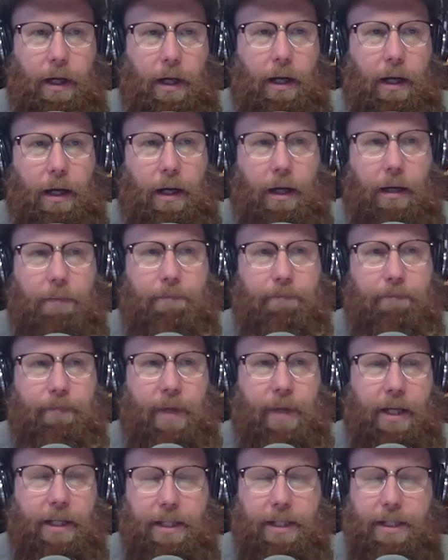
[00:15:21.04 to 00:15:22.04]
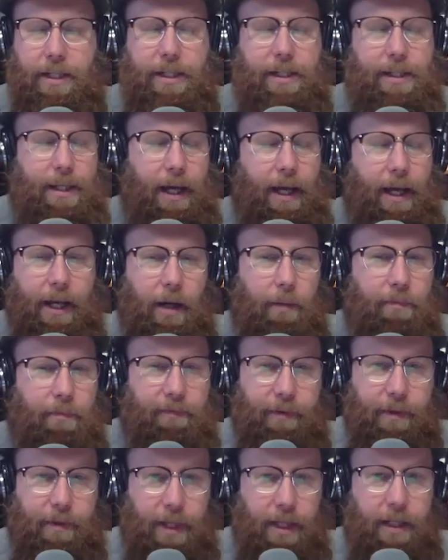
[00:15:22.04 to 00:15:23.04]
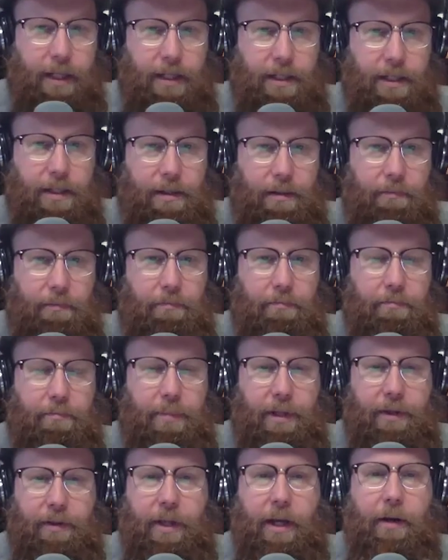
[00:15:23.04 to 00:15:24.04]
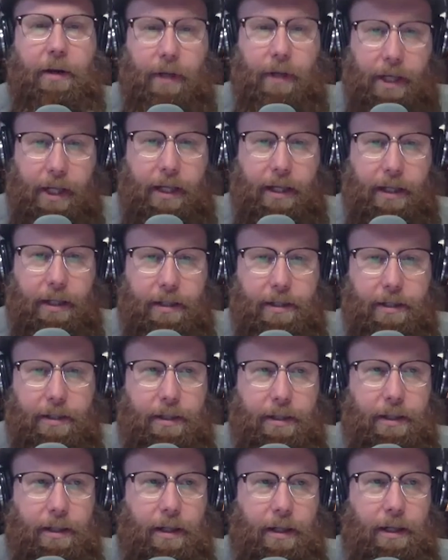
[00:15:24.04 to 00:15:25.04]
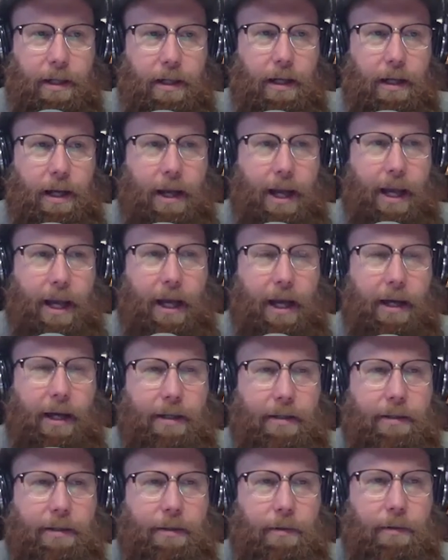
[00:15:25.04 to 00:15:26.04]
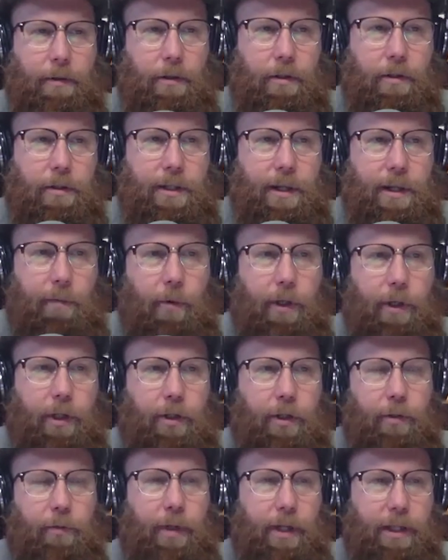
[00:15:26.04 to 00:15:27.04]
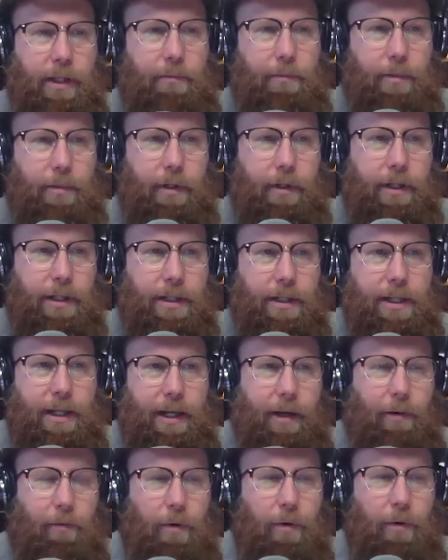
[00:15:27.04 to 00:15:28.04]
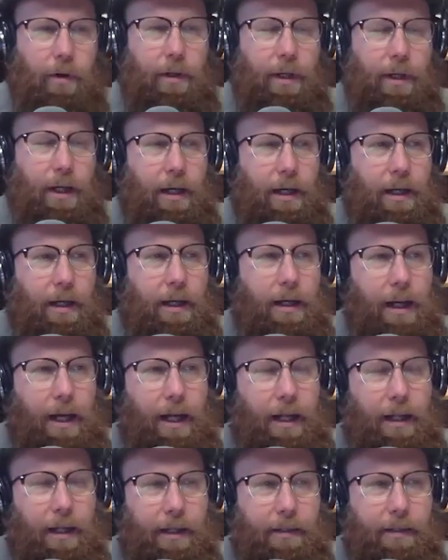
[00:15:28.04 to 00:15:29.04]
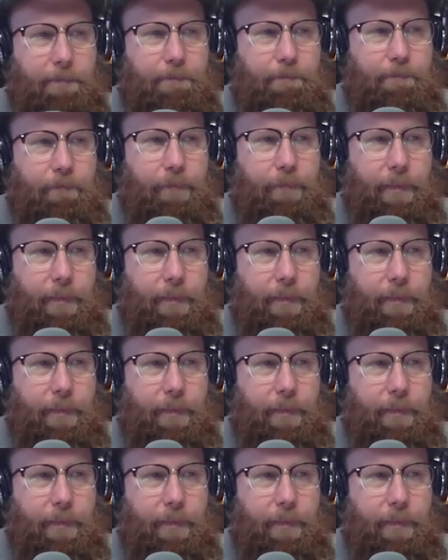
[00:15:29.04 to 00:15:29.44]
I didn't sign up for this, but there it is. And someone could read the book and say, well, Alan,